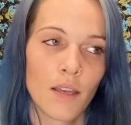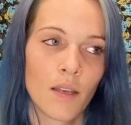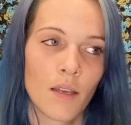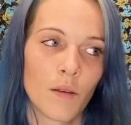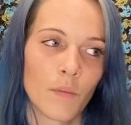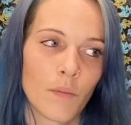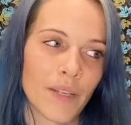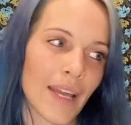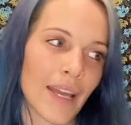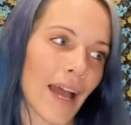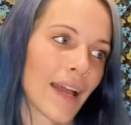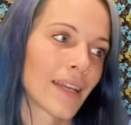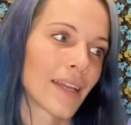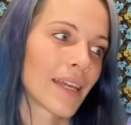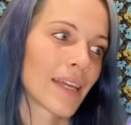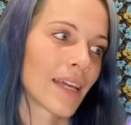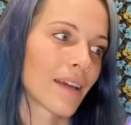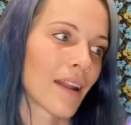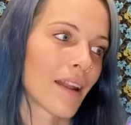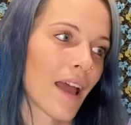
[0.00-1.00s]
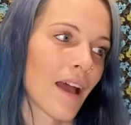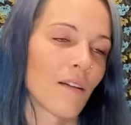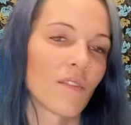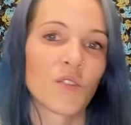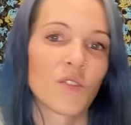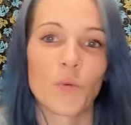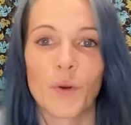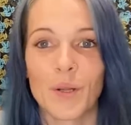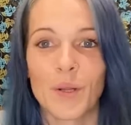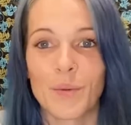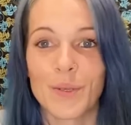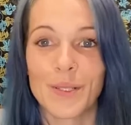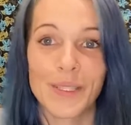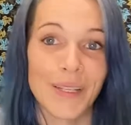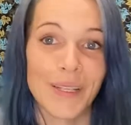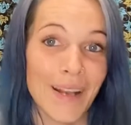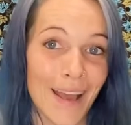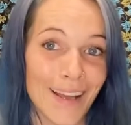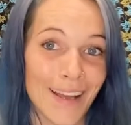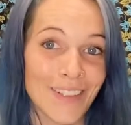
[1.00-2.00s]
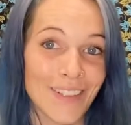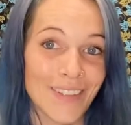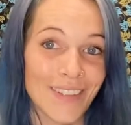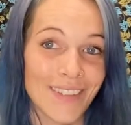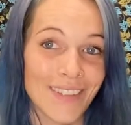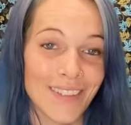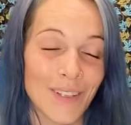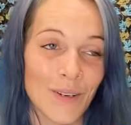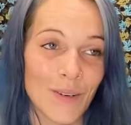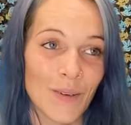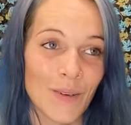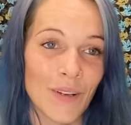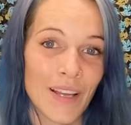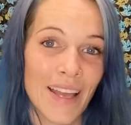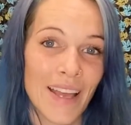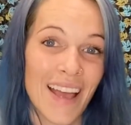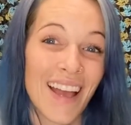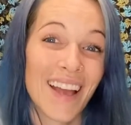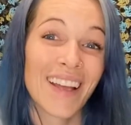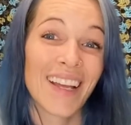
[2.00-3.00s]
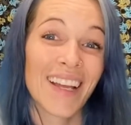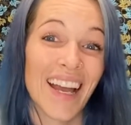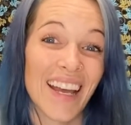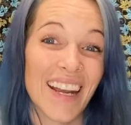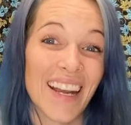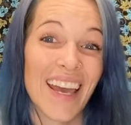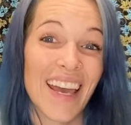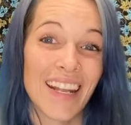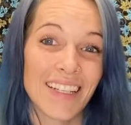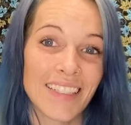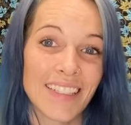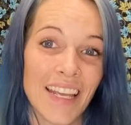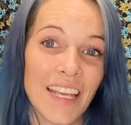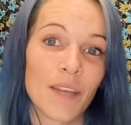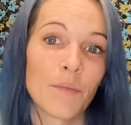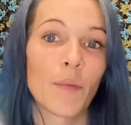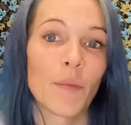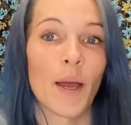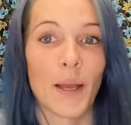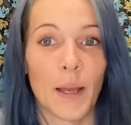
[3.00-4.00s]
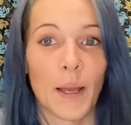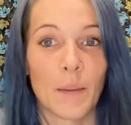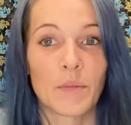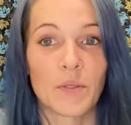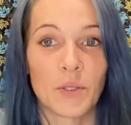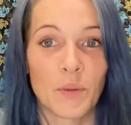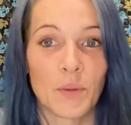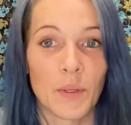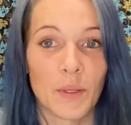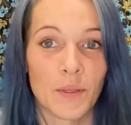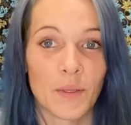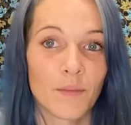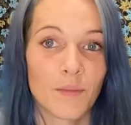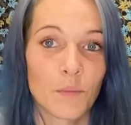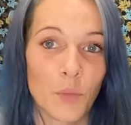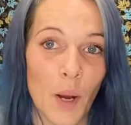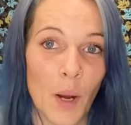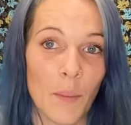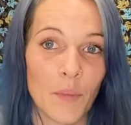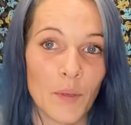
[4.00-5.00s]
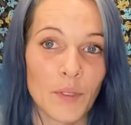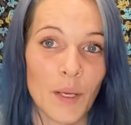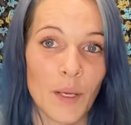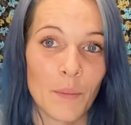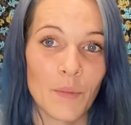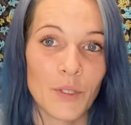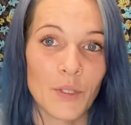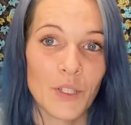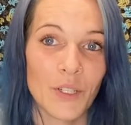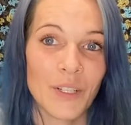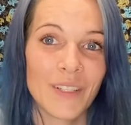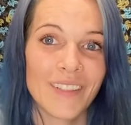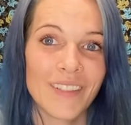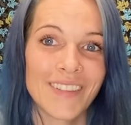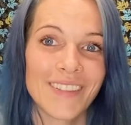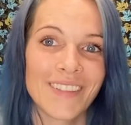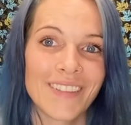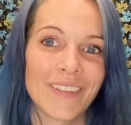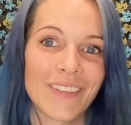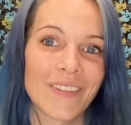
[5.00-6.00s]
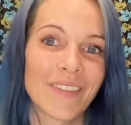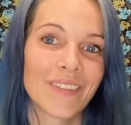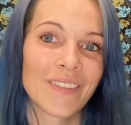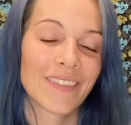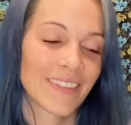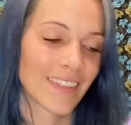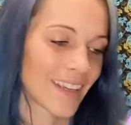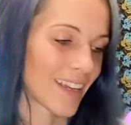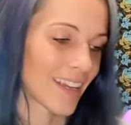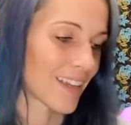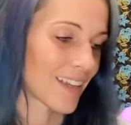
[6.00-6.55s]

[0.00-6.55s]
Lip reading: But yeah, I can't have 20% hatches, so kind of had to take it back up to a proper temperature. So yeah.